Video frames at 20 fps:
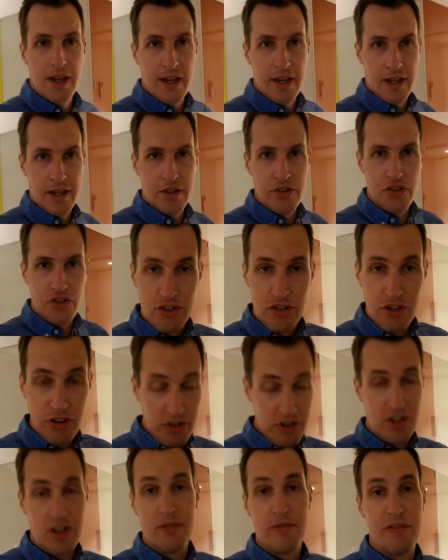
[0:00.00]
And
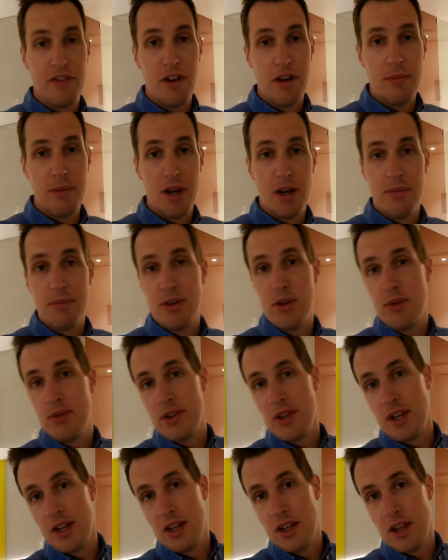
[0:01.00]
just to confirm, I'm
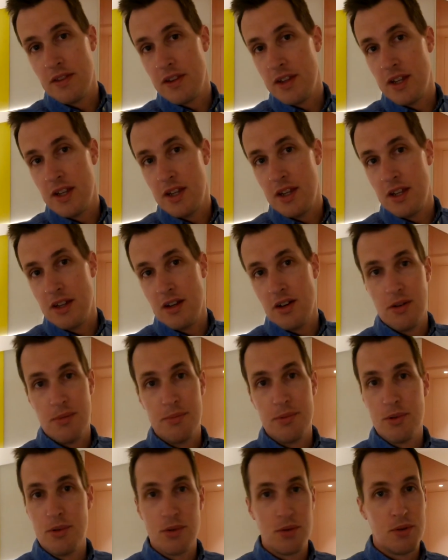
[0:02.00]
using the
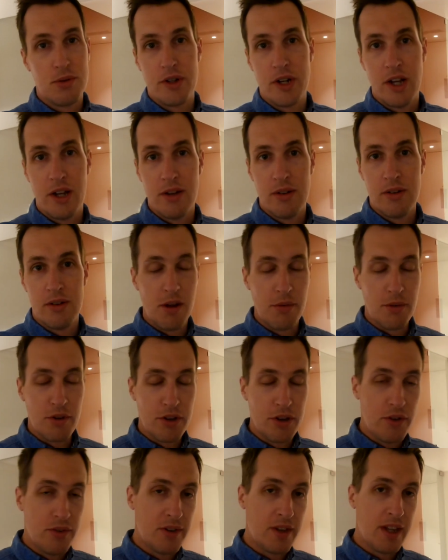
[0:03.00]
onboard audio. I'm
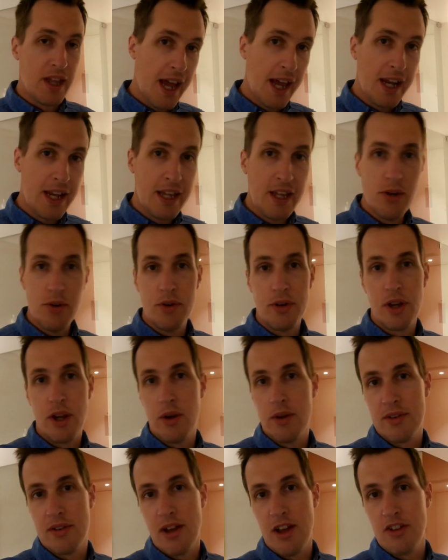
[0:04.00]
not using any
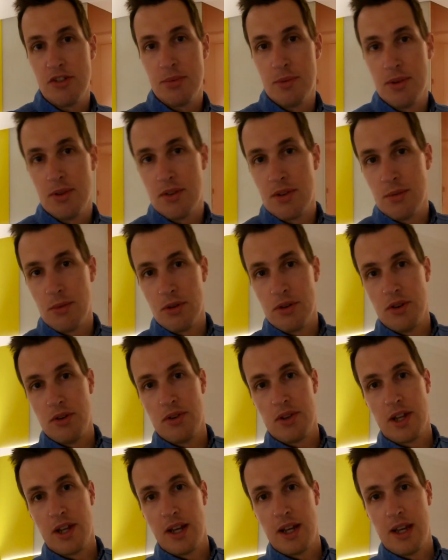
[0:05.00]
audio attachments, I'm not
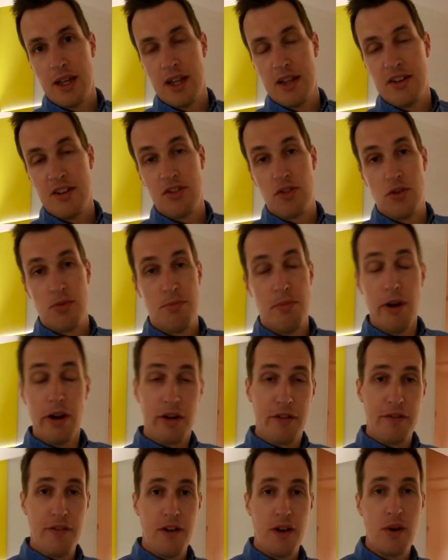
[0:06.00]
using any additional
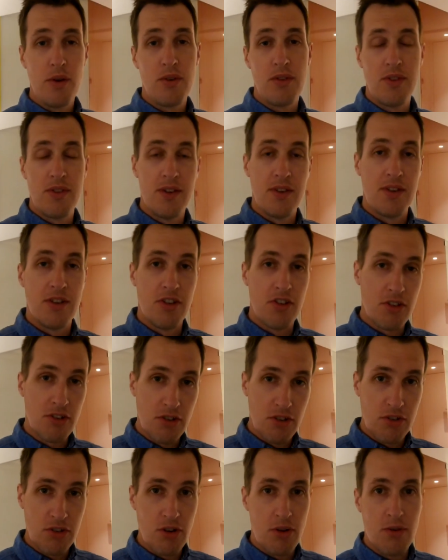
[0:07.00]
microphones. This is
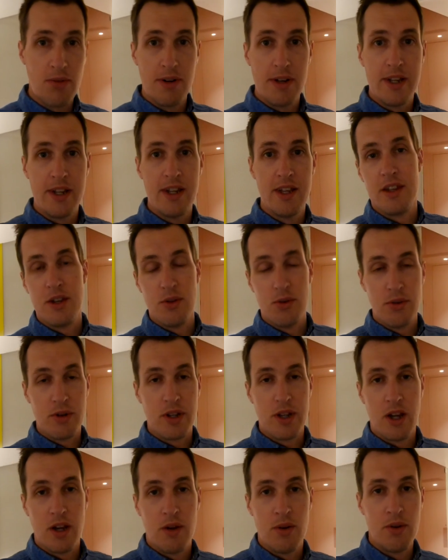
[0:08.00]
solely the
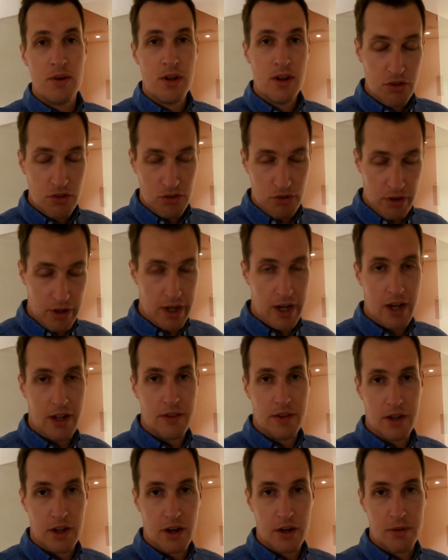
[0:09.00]
audio straight
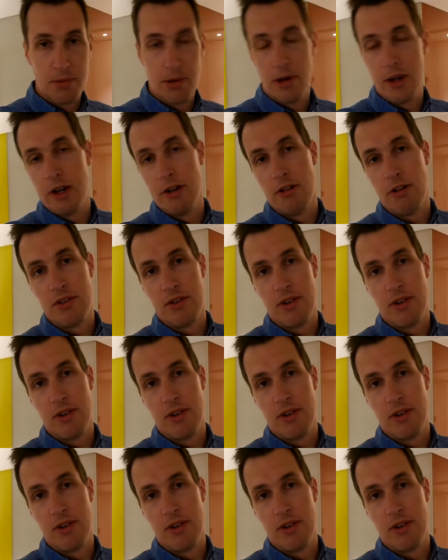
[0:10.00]
out the GoPro Hero